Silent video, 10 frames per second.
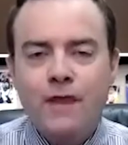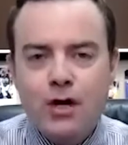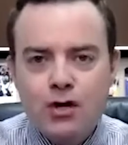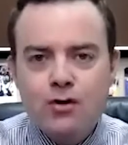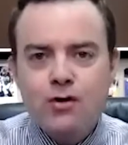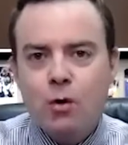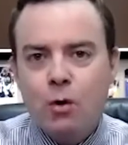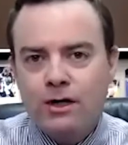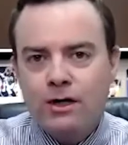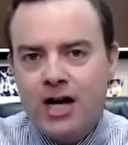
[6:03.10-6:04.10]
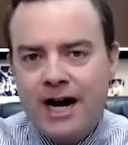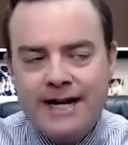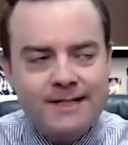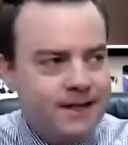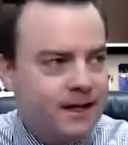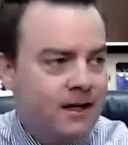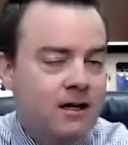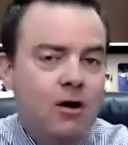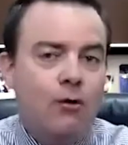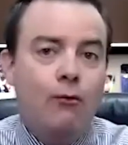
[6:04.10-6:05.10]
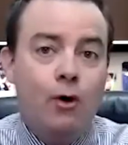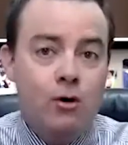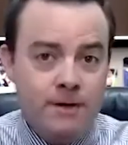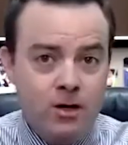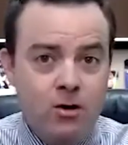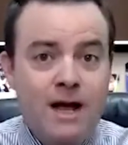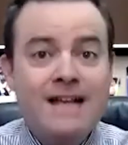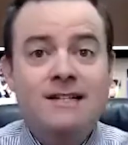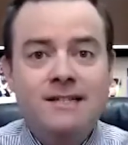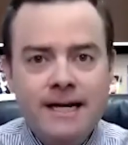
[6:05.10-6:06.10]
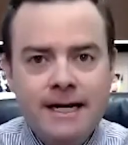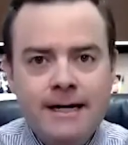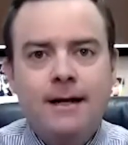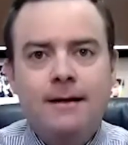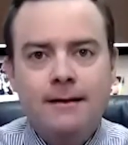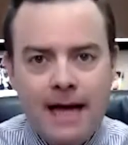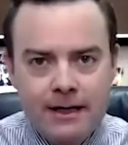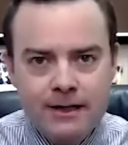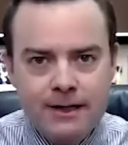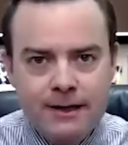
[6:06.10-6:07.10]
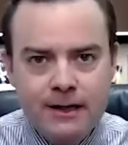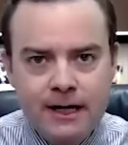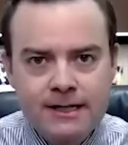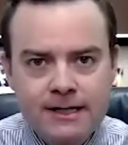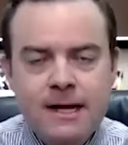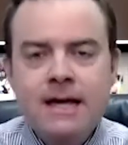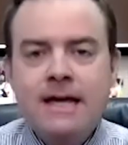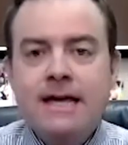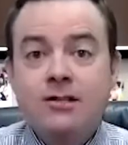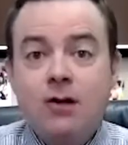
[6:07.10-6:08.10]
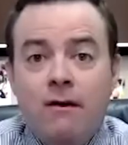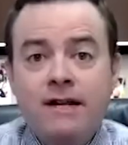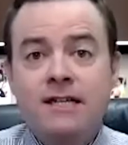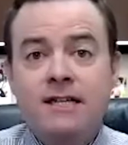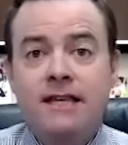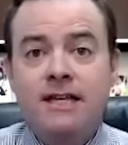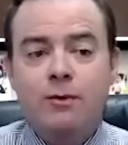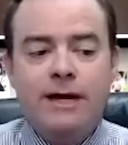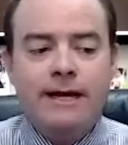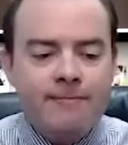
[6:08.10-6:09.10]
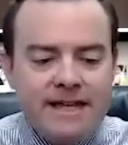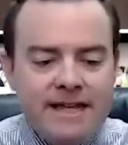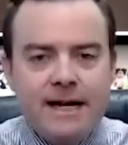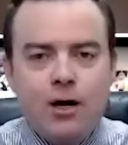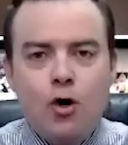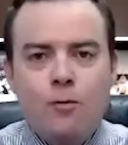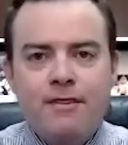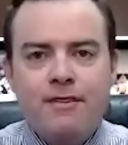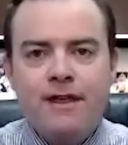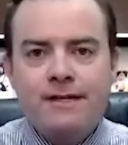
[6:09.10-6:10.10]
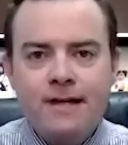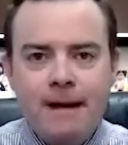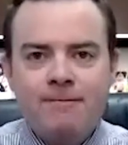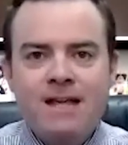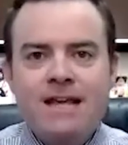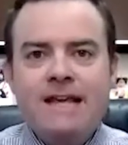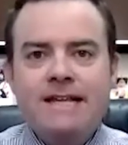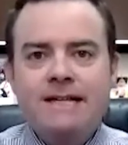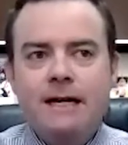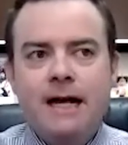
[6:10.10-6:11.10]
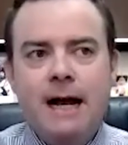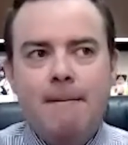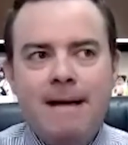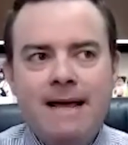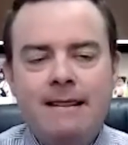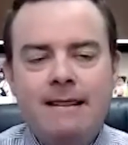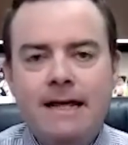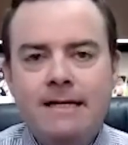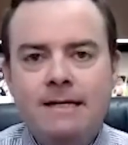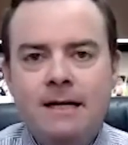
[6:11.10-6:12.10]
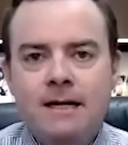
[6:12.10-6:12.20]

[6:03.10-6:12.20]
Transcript: New York Giants. Romeo has seen a lot of good things. He's already said this week he's going to open things up. He's going to kind of make things